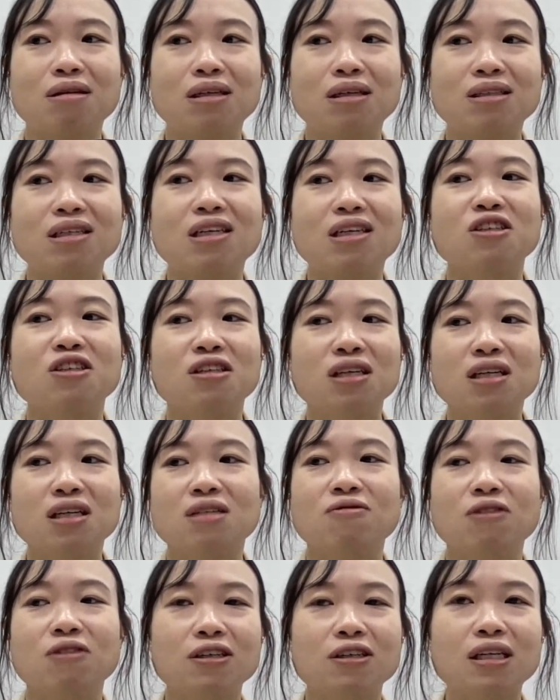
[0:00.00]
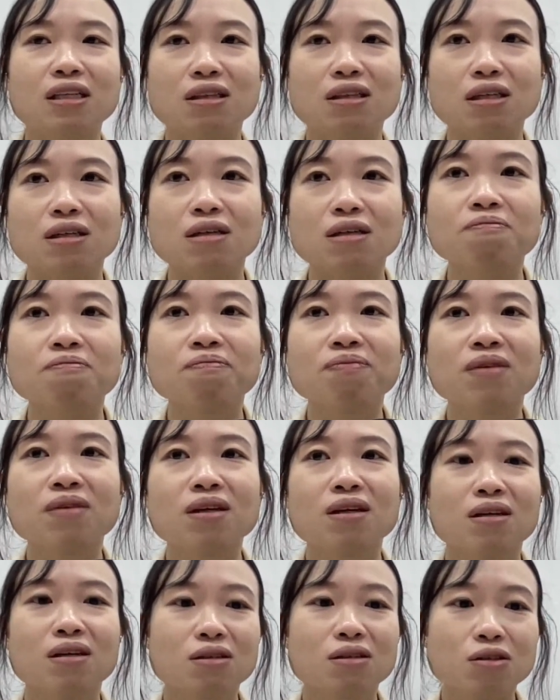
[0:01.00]
Essentially, it's very little.
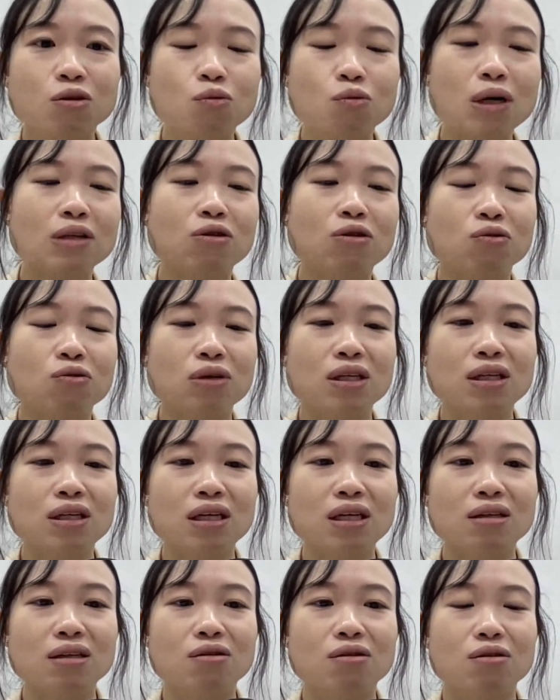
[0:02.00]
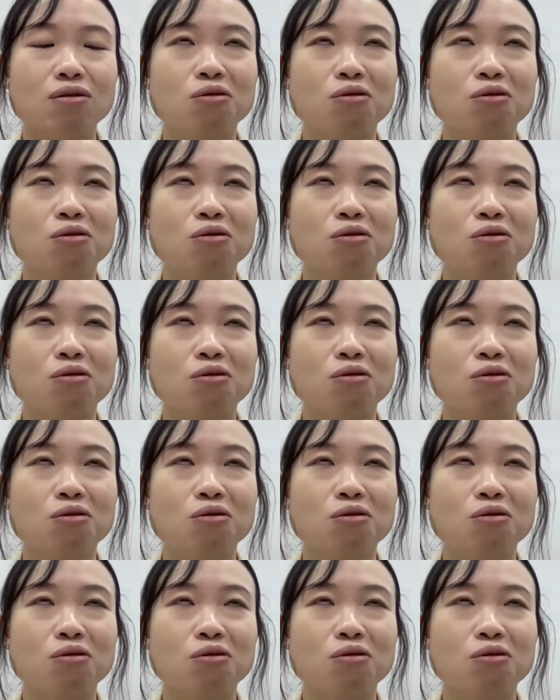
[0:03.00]
So what do we need